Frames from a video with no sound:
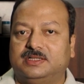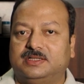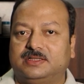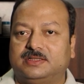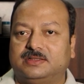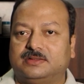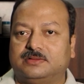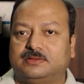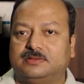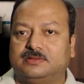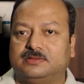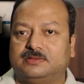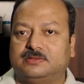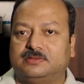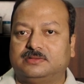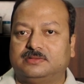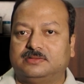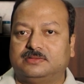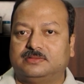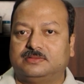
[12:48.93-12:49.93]

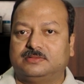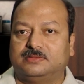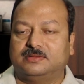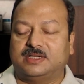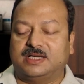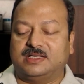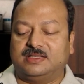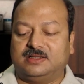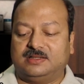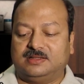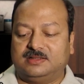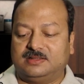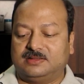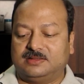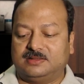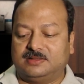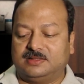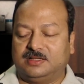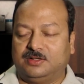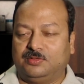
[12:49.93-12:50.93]
So I think
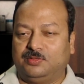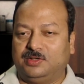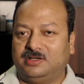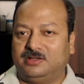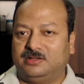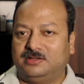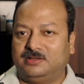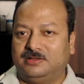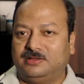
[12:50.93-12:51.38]
you will